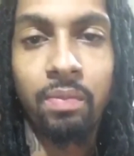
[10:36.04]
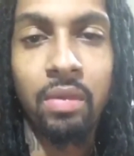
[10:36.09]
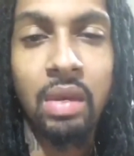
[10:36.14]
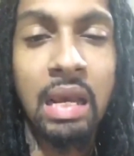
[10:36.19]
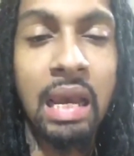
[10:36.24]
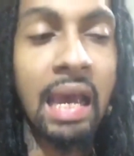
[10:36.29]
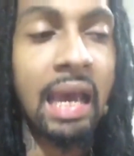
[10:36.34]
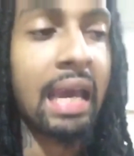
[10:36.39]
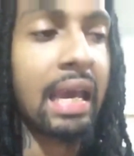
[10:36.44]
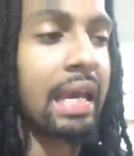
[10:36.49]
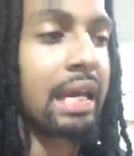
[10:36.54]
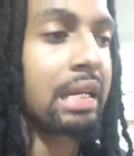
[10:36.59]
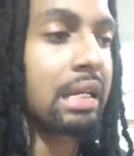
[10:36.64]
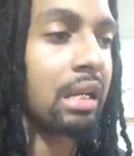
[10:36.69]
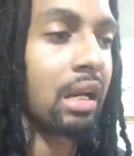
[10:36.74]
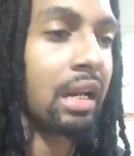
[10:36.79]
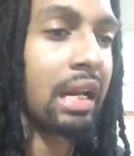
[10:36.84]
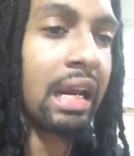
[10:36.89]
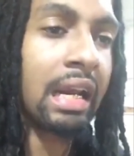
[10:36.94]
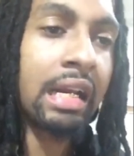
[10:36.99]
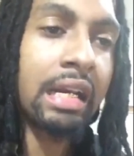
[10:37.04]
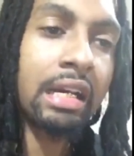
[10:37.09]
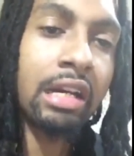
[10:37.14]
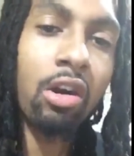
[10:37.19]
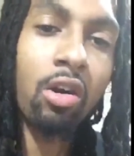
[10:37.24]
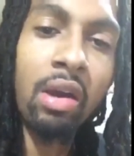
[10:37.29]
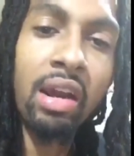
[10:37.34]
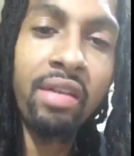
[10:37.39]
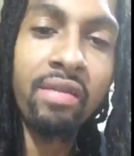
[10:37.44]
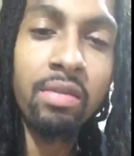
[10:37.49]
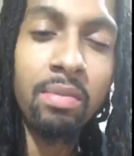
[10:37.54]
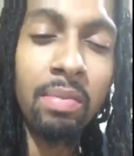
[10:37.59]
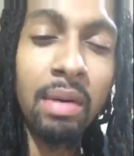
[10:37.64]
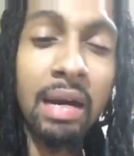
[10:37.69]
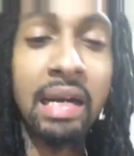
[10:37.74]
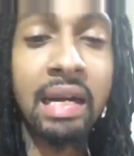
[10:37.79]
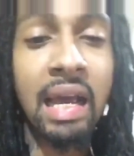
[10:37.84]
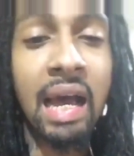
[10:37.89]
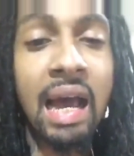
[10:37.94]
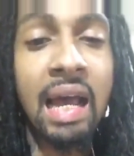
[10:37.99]
And ain't no
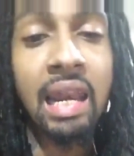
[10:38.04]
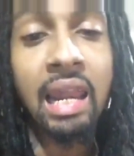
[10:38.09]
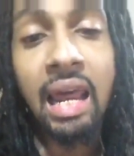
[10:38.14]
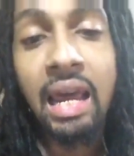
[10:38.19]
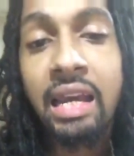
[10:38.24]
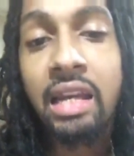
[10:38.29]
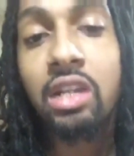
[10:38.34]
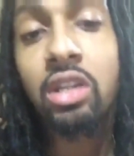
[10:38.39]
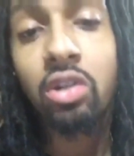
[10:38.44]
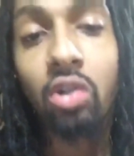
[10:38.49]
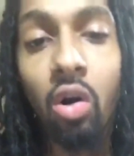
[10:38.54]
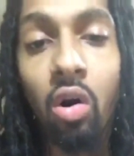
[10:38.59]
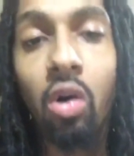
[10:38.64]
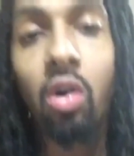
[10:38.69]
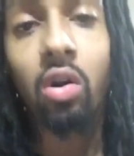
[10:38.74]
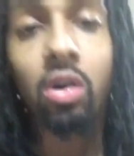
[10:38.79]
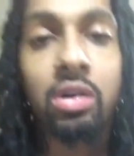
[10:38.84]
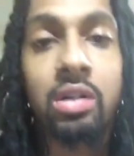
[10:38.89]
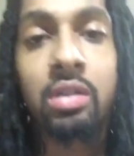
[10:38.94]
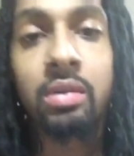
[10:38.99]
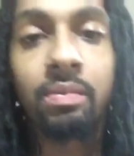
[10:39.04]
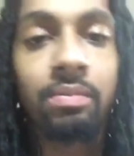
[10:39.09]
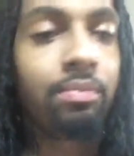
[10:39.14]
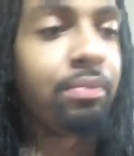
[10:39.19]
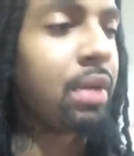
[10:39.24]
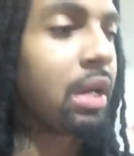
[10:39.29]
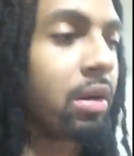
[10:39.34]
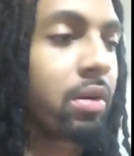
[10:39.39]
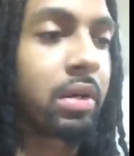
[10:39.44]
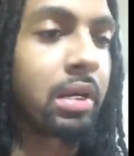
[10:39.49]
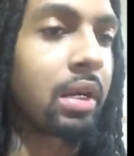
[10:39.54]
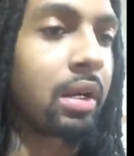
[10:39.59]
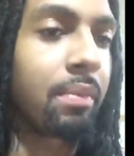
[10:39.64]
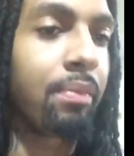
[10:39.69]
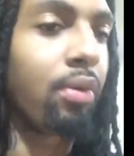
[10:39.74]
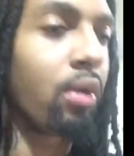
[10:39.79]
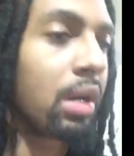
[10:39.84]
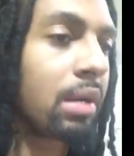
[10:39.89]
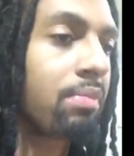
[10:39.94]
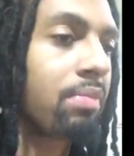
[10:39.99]
everybody. I like dogs. Period.
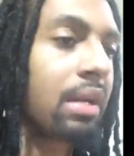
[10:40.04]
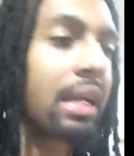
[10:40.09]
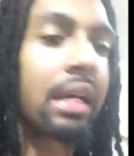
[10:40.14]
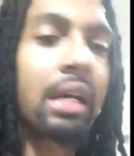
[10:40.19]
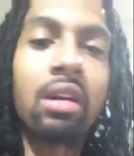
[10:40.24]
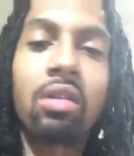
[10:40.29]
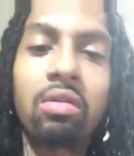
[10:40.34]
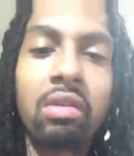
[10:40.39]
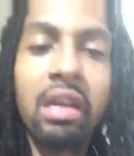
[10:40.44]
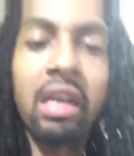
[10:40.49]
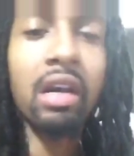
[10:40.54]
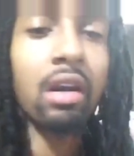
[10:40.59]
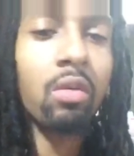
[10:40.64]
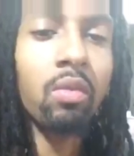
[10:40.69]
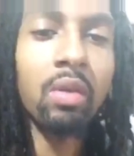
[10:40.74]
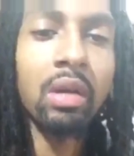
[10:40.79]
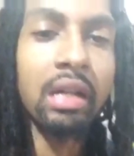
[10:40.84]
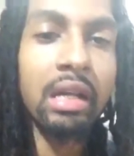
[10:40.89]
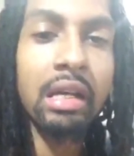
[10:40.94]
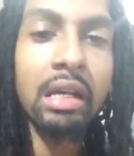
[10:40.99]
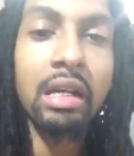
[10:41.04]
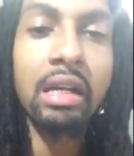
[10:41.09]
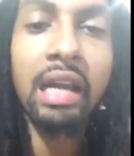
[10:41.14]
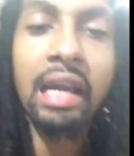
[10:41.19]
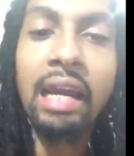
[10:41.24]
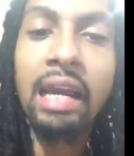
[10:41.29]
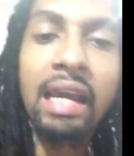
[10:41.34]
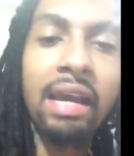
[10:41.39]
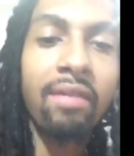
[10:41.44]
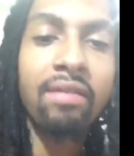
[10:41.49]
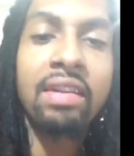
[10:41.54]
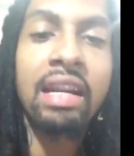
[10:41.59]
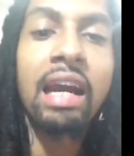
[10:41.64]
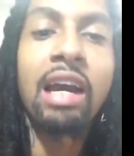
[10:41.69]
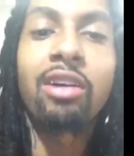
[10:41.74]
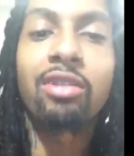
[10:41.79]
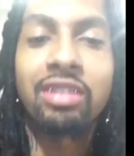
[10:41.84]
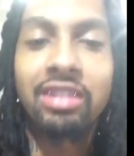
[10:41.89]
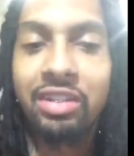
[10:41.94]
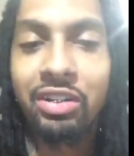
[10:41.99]
Point blank. I don't care what they are. They can have
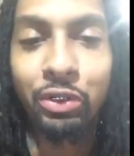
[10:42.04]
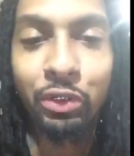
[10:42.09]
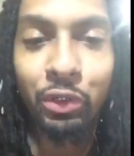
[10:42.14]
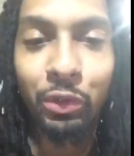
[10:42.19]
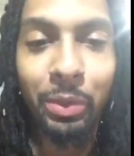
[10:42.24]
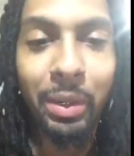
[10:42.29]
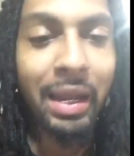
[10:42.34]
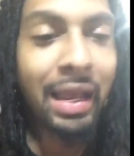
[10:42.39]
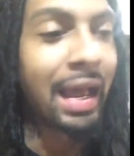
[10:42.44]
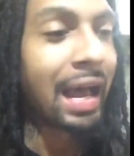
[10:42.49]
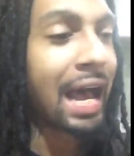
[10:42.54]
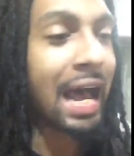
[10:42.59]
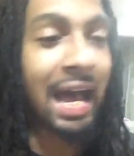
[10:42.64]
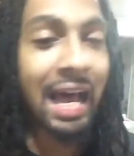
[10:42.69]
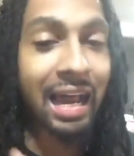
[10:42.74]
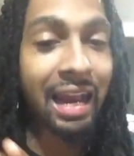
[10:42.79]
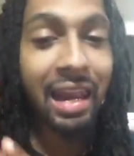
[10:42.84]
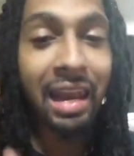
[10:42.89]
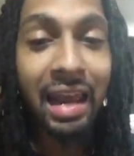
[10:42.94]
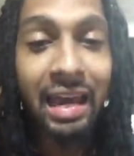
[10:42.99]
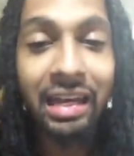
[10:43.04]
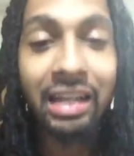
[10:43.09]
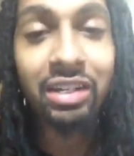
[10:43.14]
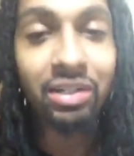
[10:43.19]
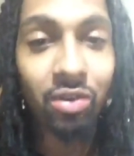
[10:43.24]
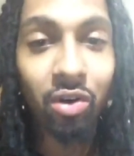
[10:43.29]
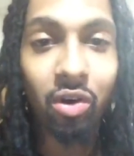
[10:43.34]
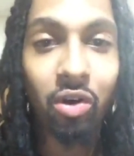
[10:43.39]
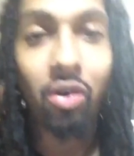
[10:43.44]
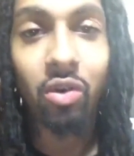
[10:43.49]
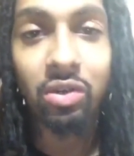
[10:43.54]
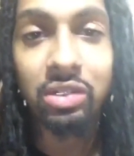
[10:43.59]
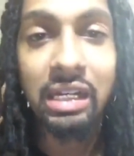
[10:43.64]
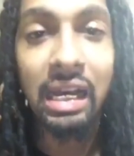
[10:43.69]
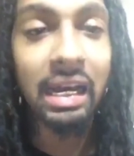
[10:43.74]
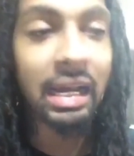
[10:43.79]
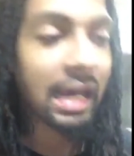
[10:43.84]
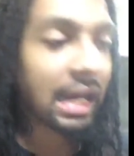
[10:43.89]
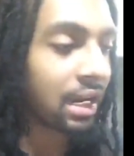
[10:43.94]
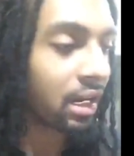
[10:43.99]
Down syndrome. I like dogs.
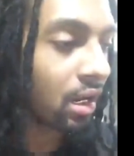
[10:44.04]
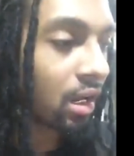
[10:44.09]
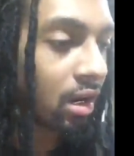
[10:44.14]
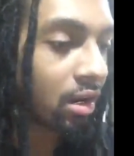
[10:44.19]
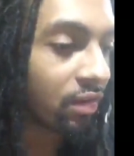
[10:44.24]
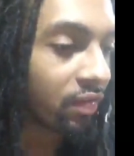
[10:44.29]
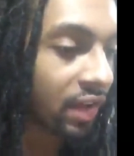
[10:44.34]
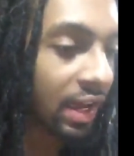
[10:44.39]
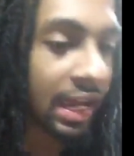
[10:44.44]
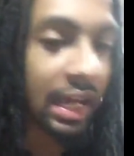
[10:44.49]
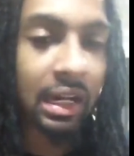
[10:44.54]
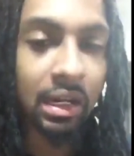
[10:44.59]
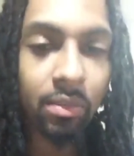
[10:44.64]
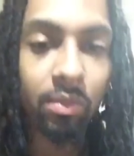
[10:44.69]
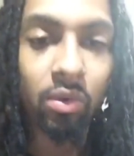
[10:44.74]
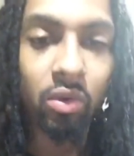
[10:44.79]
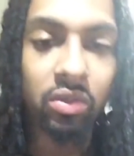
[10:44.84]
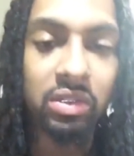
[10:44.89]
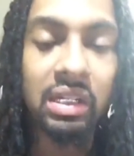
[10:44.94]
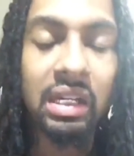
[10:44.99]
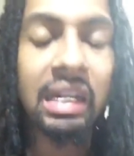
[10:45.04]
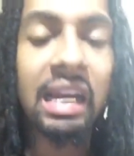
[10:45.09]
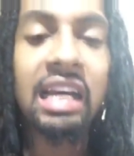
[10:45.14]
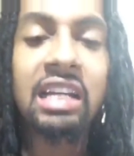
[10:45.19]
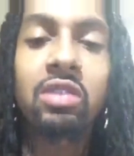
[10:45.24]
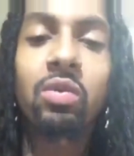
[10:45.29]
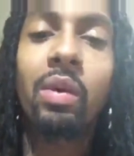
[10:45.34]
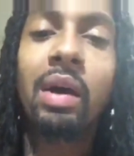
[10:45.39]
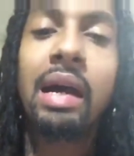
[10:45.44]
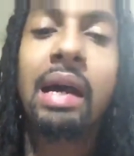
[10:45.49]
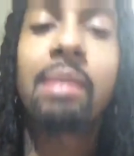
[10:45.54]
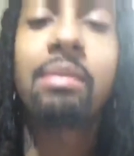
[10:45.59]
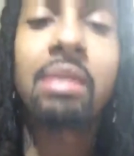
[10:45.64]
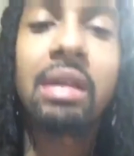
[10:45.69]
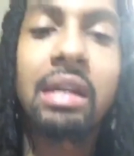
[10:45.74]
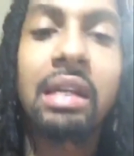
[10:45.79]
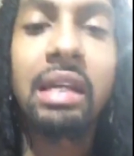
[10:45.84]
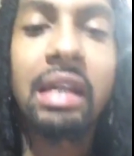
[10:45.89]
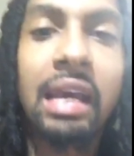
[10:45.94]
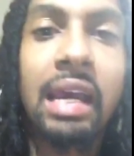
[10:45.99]
I love animals. And that's why I'm
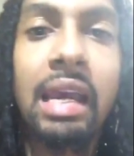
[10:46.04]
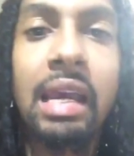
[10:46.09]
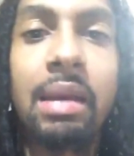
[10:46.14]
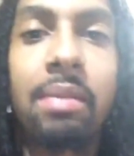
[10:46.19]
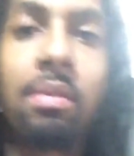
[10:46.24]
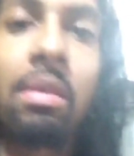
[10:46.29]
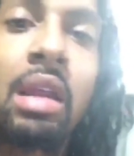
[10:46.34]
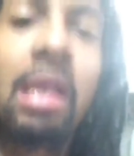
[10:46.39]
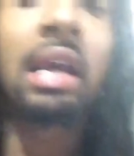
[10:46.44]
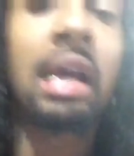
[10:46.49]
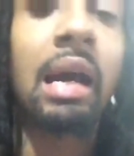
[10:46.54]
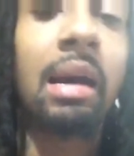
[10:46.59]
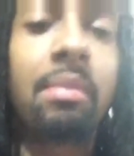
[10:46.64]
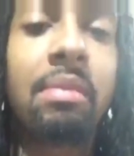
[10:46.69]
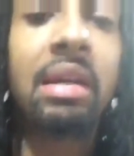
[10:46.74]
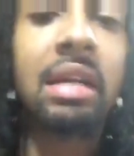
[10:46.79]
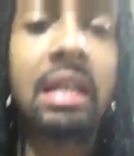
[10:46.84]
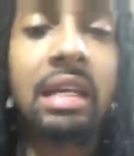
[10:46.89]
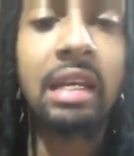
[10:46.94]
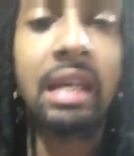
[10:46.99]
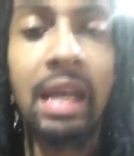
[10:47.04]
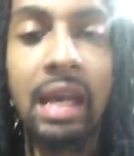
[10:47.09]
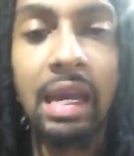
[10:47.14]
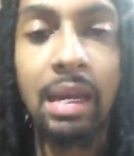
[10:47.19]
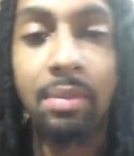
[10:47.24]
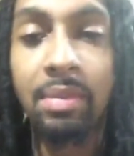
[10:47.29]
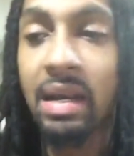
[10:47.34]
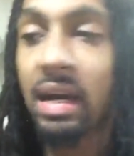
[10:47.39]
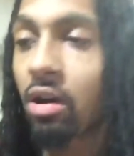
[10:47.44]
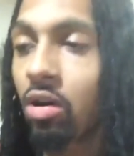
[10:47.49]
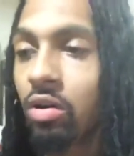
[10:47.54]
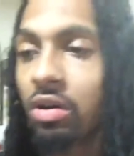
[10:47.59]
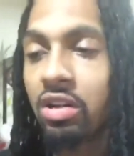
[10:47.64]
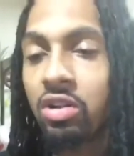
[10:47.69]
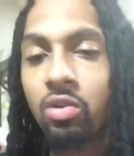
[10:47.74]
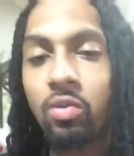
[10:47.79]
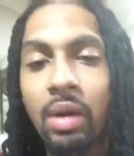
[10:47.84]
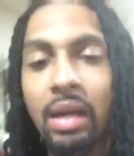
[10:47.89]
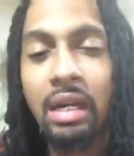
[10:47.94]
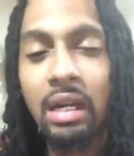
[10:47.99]
in the game. I'm in the game. Not only
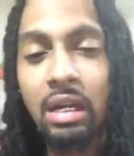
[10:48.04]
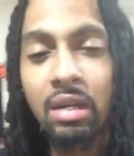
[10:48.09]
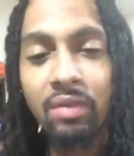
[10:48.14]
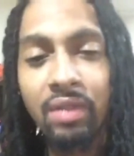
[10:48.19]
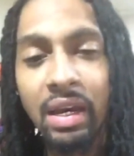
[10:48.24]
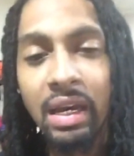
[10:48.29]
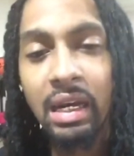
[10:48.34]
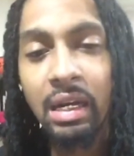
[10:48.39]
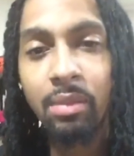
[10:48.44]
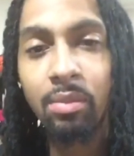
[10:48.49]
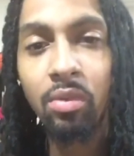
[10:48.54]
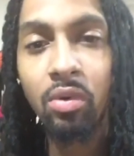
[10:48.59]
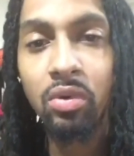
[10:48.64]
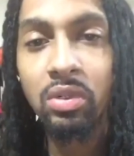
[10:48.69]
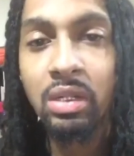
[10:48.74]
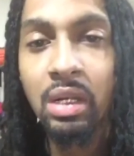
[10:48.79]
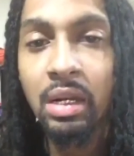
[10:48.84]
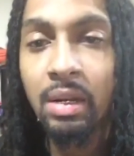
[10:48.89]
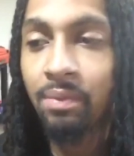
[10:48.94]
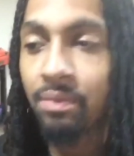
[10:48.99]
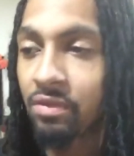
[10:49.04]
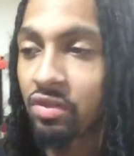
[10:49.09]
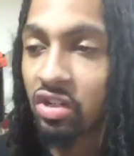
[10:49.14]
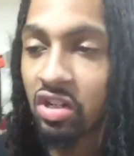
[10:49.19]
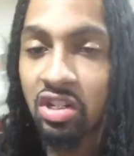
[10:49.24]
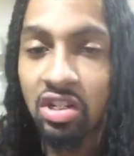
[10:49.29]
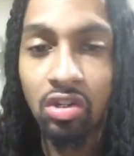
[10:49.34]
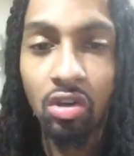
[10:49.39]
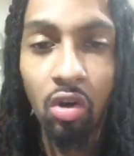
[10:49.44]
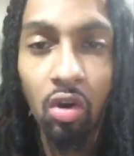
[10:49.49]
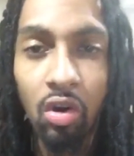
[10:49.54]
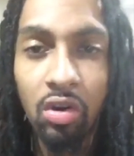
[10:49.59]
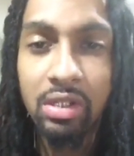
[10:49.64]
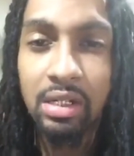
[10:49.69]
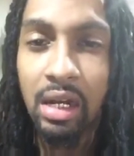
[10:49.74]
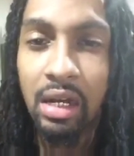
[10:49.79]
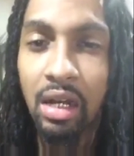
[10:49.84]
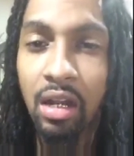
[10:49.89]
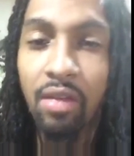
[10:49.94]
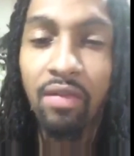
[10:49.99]
do I love animals, just dogs,
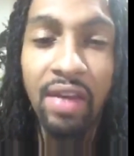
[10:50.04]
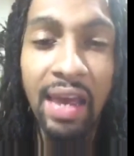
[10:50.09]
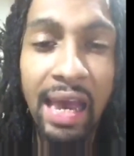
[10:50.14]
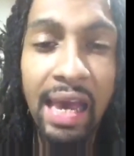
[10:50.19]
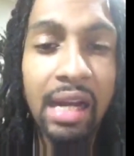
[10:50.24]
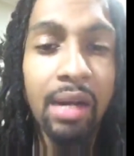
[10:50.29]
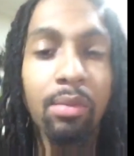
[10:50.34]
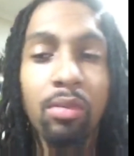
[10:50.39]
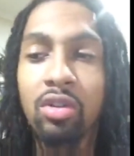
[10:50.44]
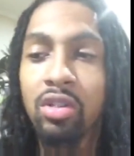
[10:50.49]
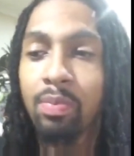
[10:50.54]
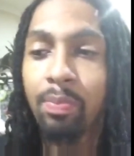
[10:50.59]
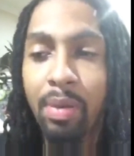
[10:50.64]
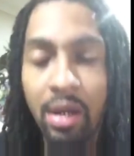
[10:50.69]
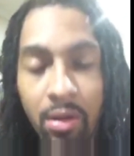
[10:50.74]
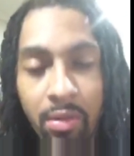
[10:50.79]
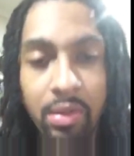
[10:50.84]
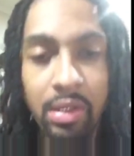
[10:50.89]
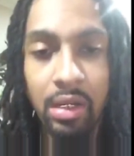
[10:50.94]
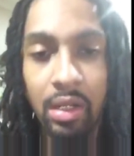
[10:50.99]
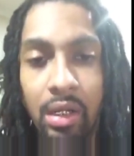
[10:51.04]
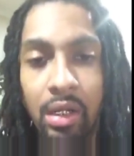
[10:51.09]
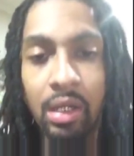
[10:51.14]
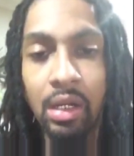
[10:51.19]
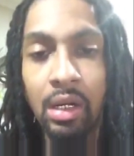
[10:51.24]
I love animals, period.